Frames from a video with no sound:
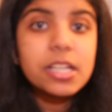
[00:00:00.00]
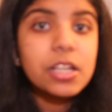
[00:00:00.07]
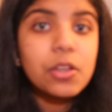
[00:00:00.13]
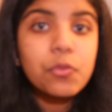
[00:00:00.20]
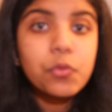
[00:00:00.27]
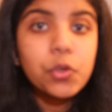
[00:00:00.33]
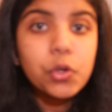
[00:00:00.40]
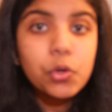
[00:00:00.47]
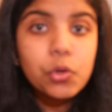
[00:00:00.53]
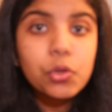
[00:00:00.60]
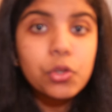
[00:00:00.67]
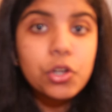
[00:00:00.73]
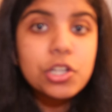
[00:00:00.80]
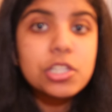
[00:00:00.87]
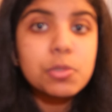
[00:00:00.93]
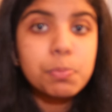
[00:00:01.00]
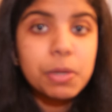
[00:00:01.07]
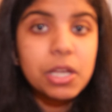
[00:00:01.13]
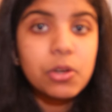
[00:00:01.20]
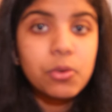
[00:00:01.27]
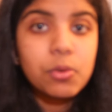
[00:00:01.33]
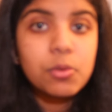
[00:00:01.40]
and if you learn
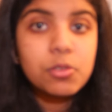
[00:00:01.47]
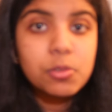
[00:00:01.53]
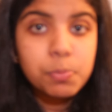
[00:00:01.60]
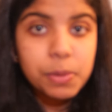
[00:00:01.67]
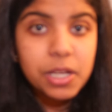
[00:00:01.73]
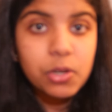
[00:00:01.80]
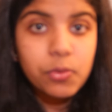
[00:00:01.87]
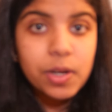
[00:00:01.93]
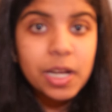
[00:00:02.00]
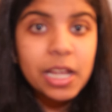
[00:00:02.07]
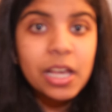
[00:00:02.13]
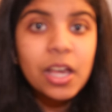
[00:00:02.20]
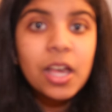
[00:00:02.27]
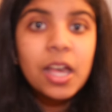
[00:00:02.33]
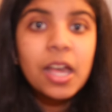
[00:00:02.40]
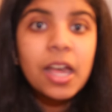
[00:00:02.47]
speed reading